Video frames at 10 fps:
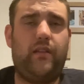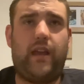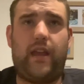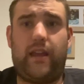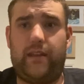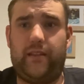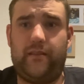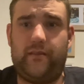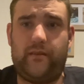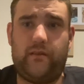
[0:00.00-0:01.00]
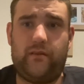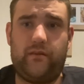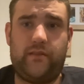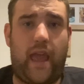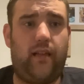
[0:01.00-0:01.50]
uh,
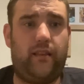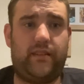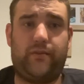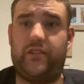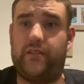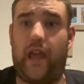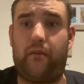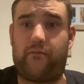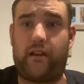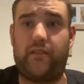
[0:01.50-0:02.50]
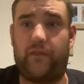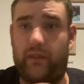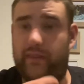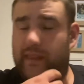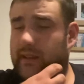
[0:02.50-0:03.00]
talents, which is upgrades for your
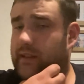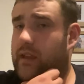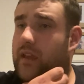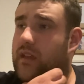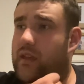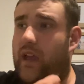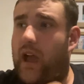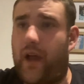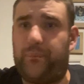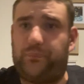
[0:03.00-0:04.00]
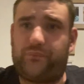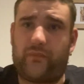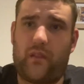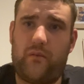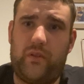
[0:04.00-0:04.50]
thing. Um,
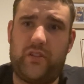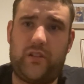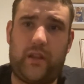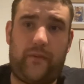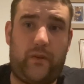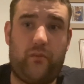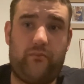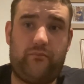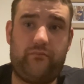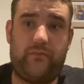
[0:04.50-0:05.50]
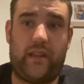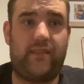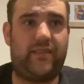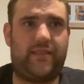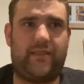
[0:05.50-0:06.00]
which if you
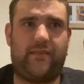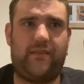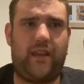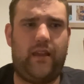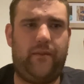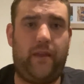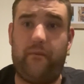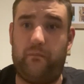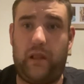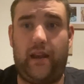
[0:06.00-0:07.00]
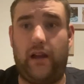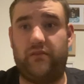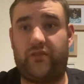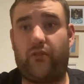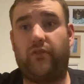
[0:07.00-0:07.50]
it's uh, if you haven't played Elder
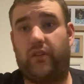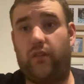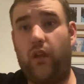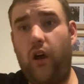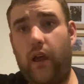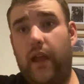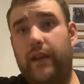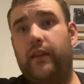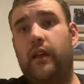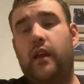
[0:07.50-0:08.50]
Scrolls Online,